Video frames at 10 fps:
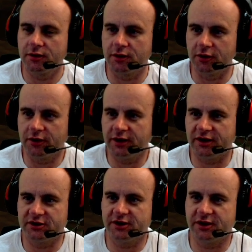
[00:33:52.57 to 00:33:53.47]
Oh yeah,
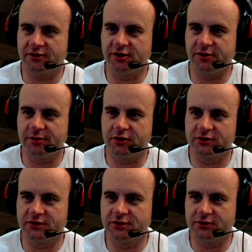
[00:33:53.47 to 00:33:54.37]
check out the
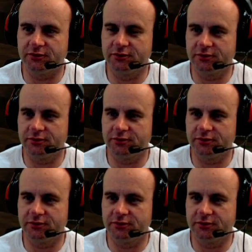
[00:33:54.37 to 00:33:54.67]
emotes too.